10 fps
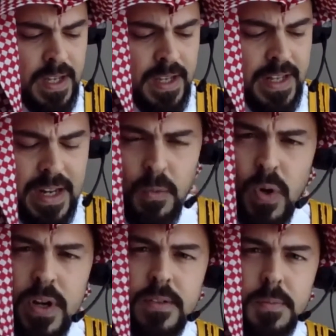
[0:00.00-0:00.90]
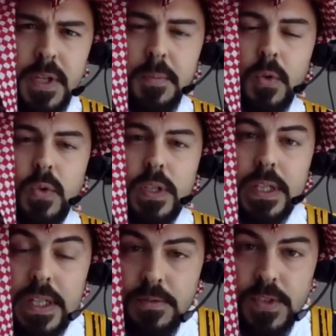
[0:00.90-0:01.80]
I wanted to be able to
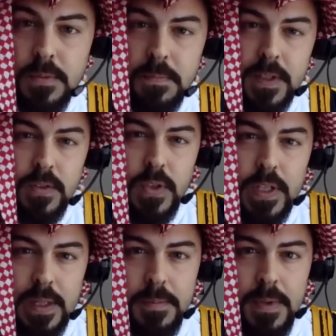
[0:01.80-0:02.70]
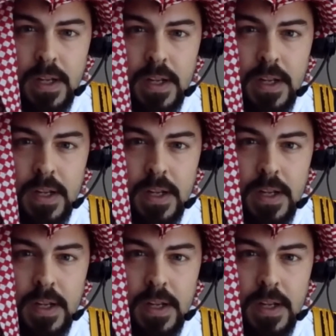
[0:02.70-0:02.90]
give something to them